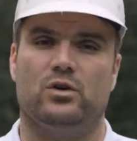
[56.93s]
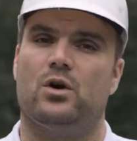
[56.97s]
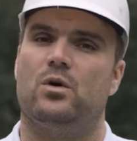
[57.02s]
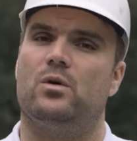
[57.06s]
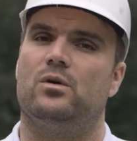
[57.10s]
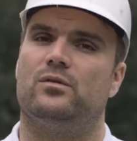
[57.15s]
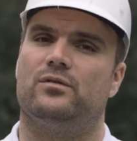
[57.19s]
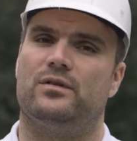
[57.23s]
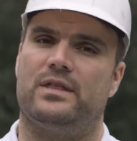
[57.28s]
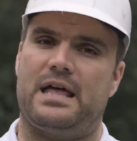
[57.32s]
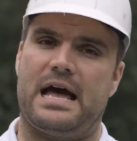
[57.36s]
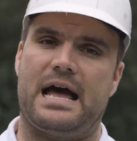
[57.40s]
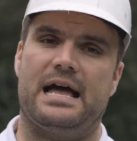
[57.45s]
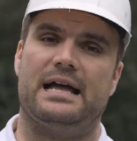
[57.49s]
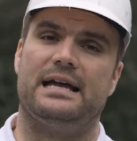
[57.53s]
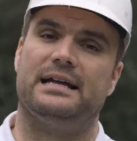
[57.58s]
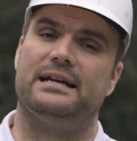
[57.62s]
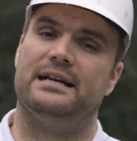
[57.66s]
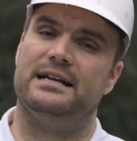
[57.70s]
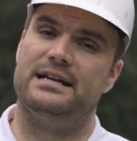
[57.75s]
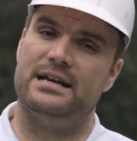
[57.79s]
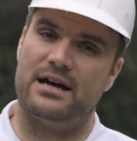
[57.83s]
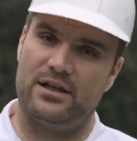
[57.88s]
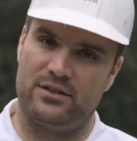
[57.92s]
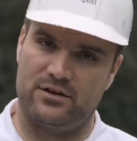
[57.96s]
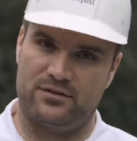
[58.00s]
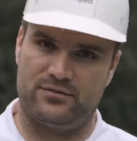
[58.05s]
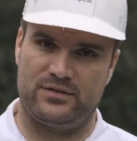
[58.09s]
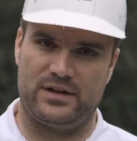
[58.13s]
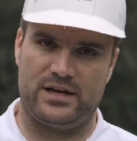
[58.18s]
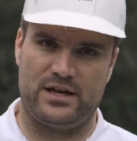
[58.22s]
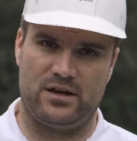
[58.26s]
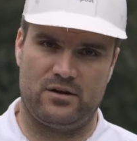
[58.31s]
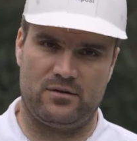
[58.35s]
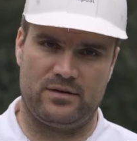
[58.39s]
go over that in another
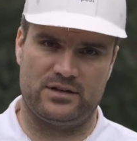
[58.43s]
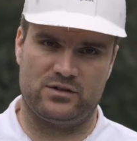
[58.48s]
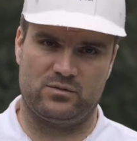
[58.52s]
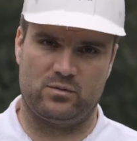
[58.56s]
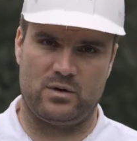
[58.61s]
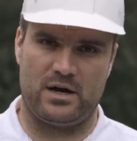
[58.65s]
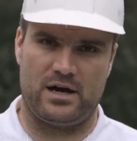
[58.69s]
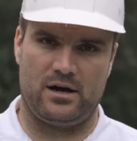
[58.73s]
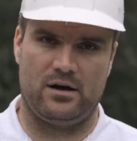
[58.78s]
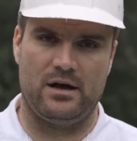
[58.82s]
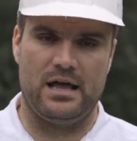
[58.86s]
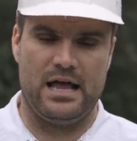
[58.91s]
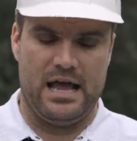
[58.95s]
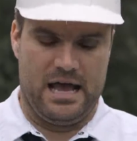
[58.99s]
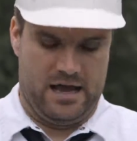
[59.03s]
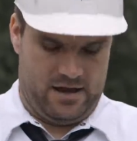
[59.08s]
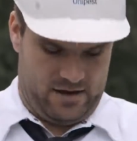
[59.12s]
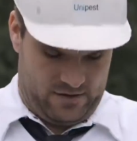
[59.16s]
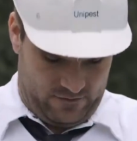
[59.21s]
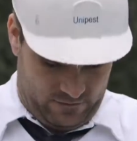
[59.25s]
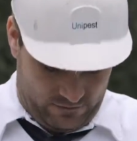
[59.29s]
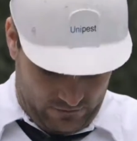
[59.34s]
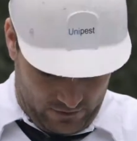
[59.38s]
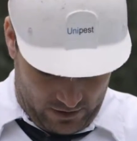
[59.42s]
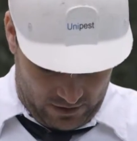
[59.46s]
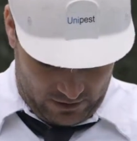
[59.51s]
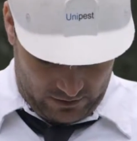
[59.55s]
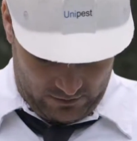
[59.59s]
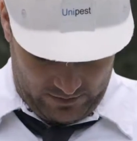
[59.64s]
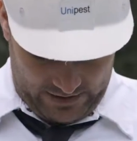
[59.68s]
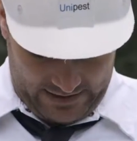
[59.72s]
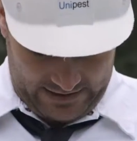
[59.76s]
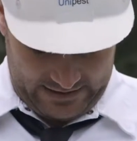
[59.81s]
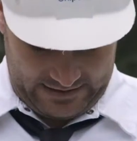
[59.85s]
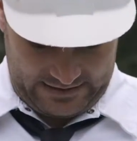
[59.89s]
video as well.
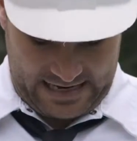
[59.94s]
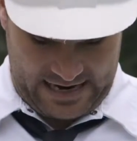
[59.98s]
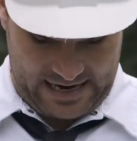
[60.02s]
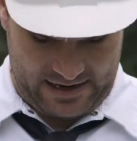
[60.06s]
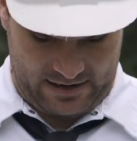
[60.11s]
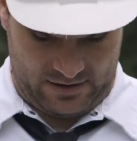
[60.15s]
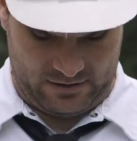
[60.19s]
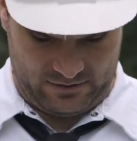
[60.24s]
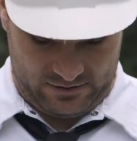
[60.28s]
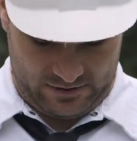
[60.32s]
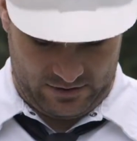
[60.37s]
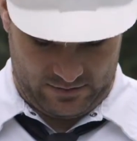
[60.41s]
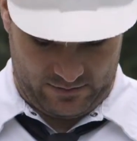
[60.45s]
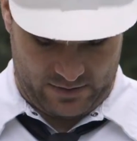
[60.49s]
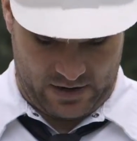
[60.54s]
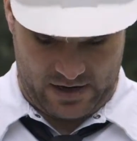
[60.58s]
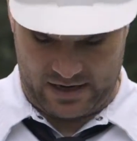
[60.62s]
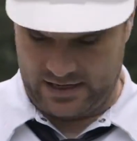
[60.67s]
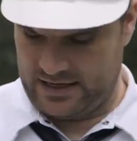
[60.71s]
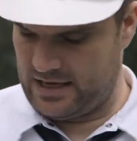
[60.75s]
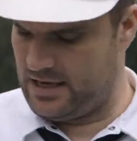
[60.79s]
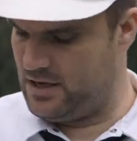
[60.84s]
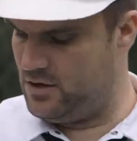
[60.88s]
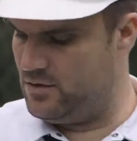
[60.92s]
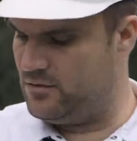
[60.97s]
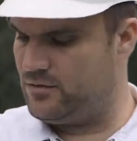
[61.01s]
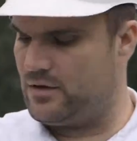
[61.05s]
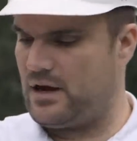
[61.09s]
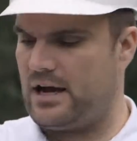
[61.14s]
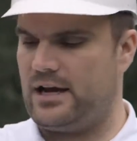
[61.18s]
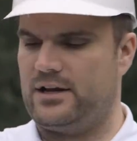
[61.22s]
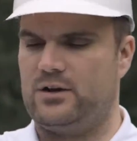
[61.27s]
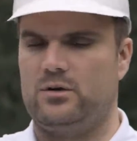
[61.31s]
Following down the body, you've got